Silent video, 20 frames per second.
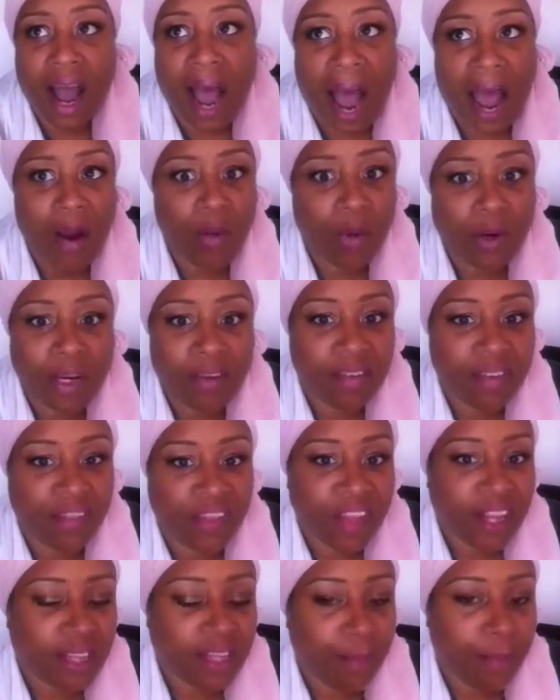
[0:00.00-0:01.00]
I wouldn't even
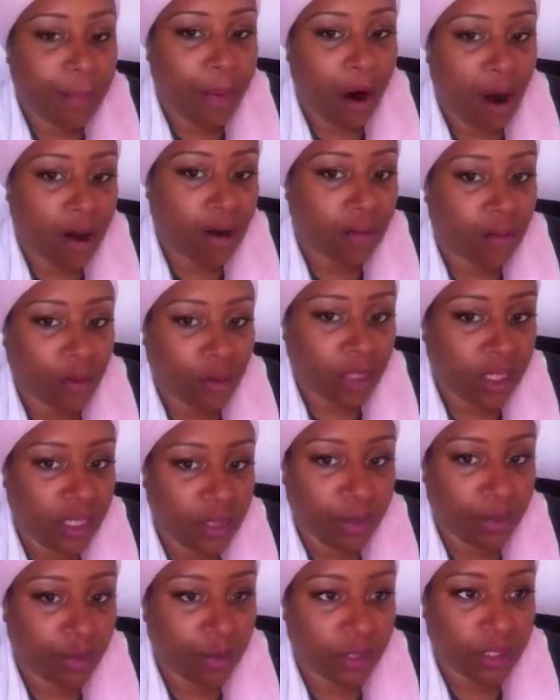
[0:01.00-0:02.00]
think they're part of those
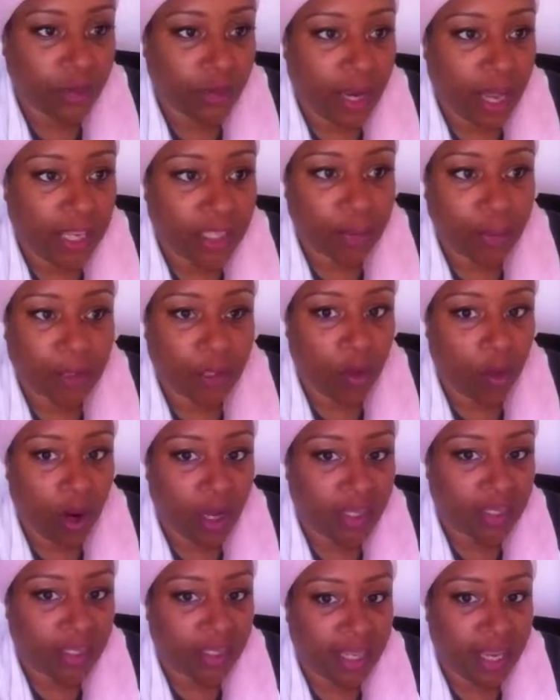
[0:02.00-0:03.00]
Hebrew Israelites. But the
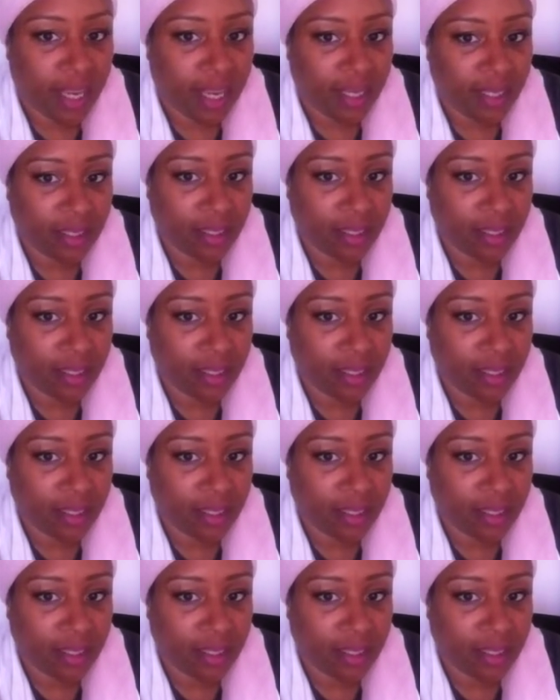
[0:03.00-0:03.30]
ones that,